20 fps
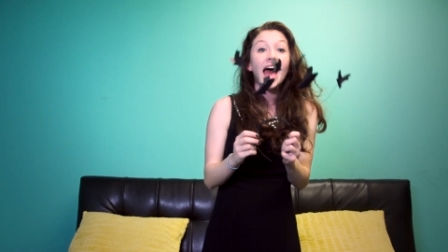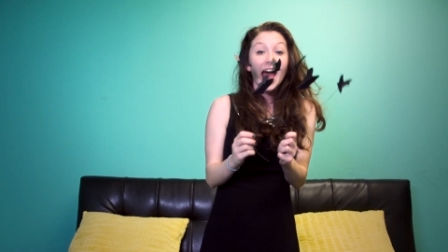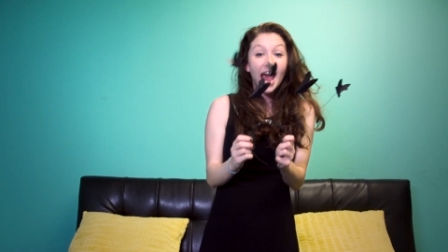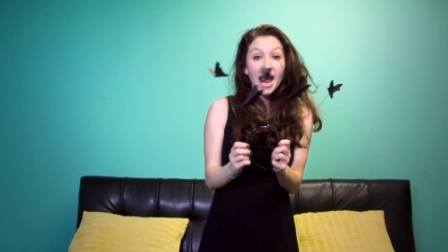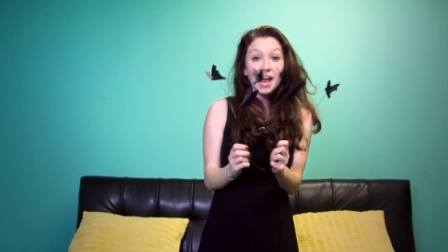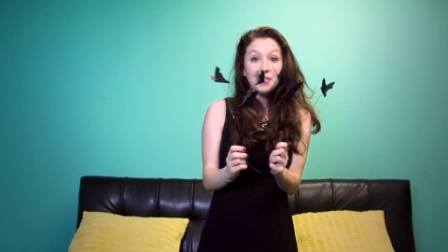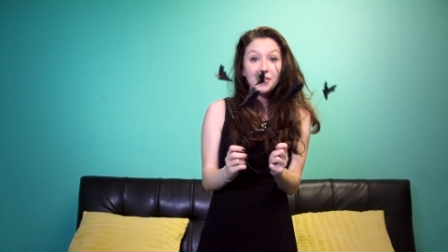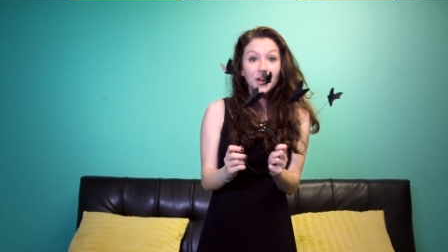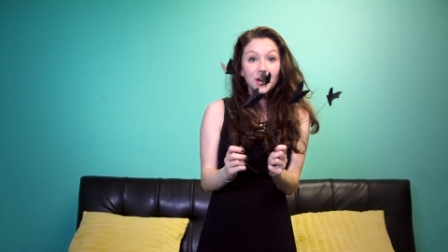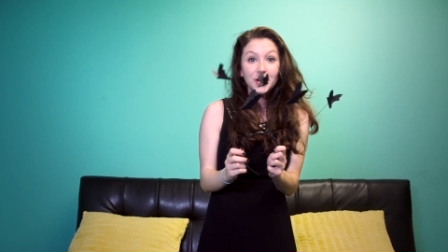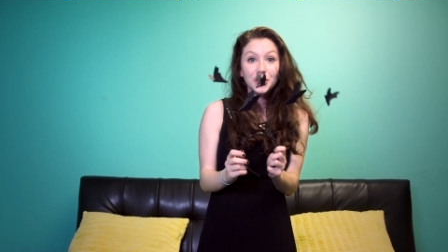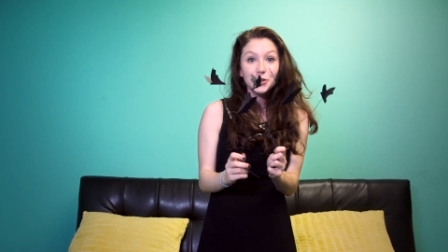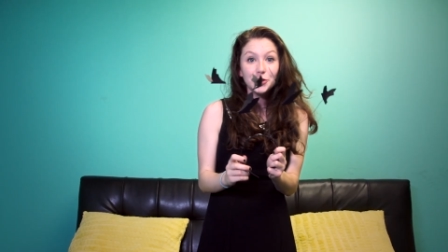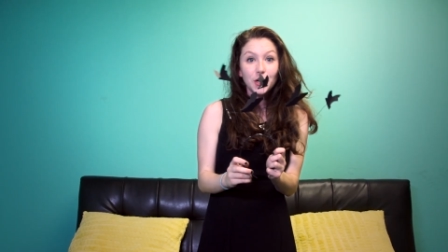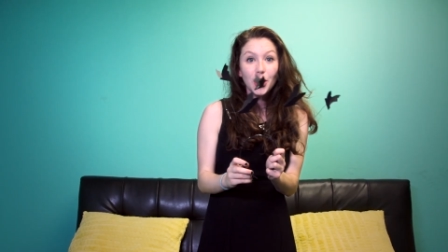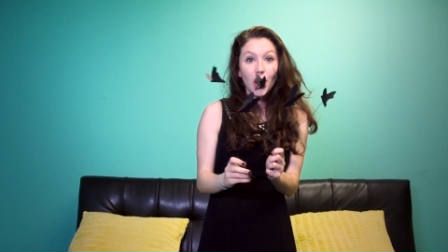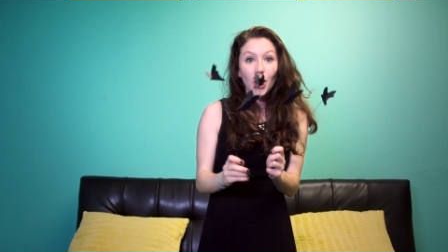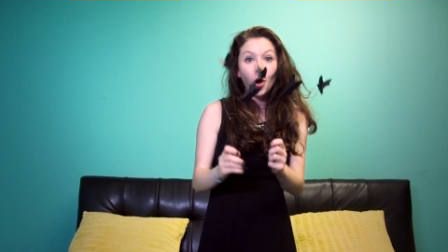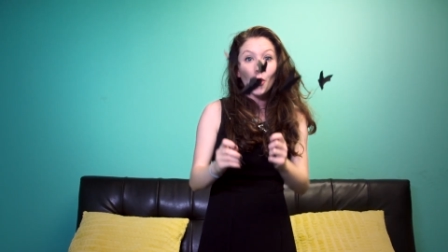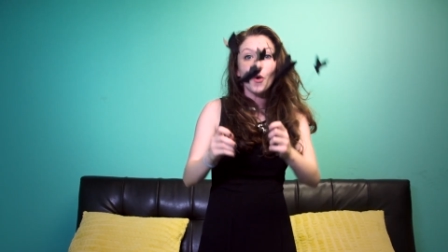And there you
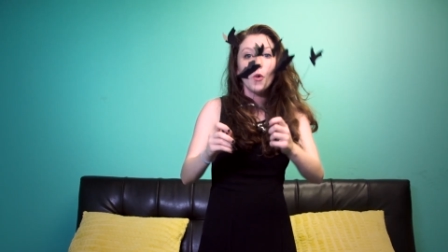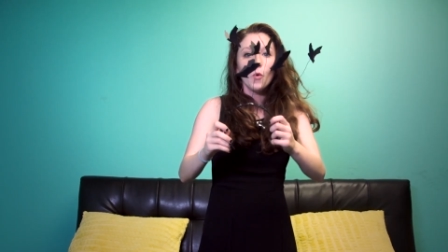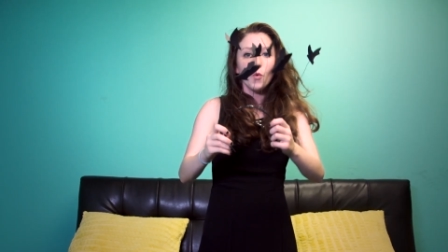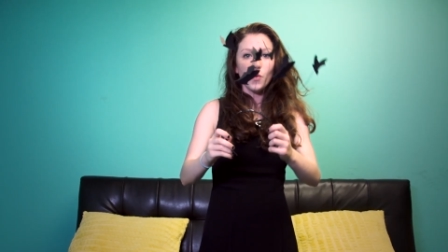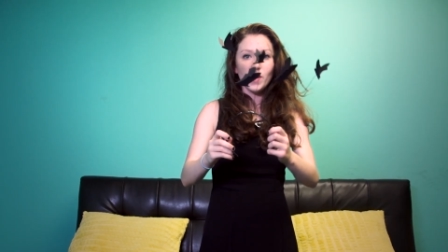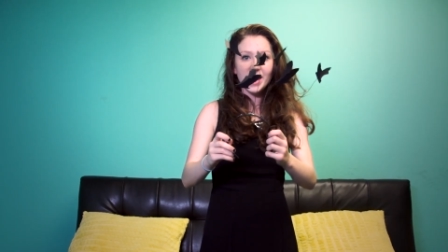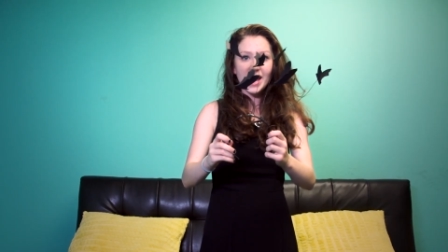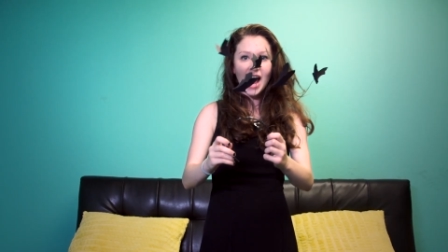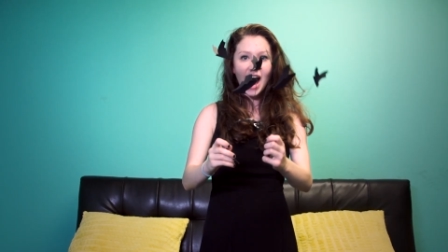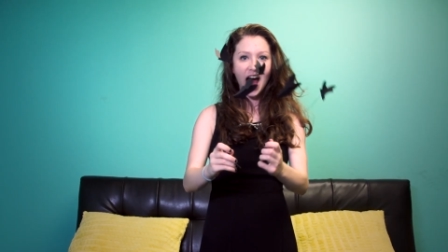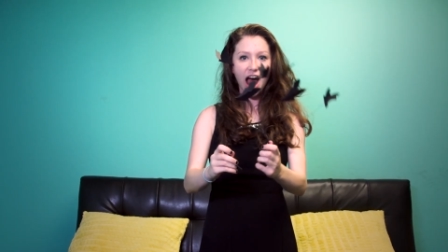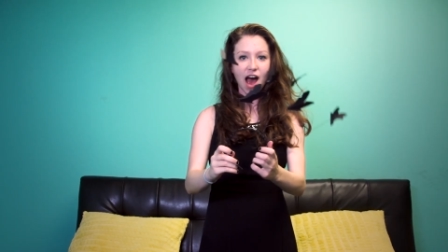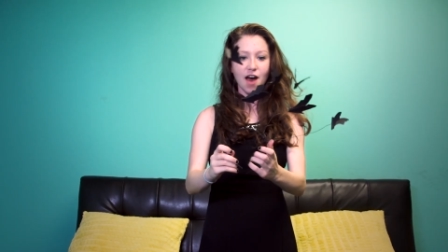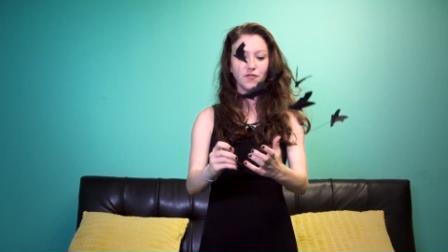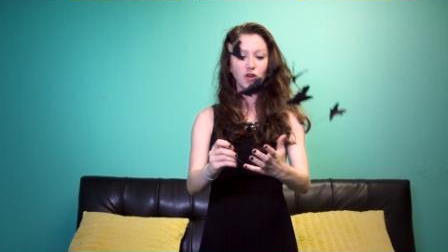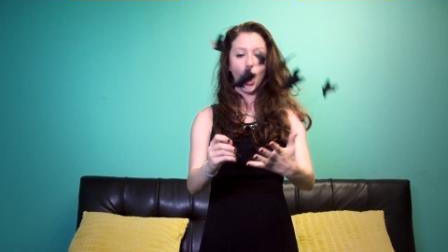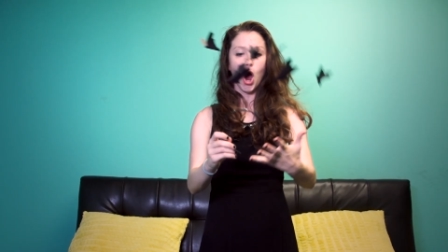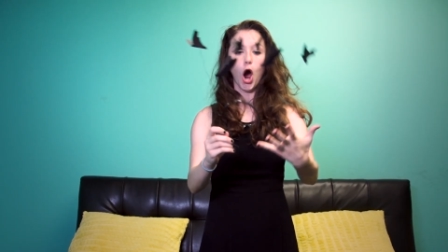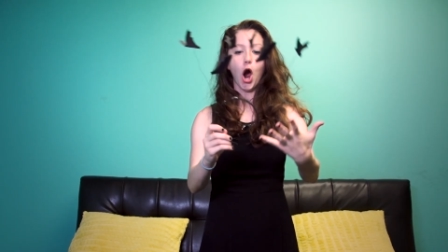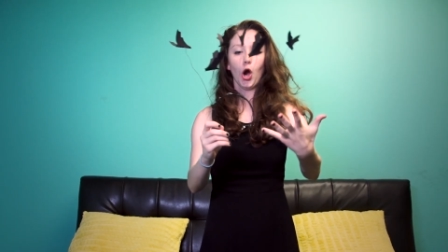go. We have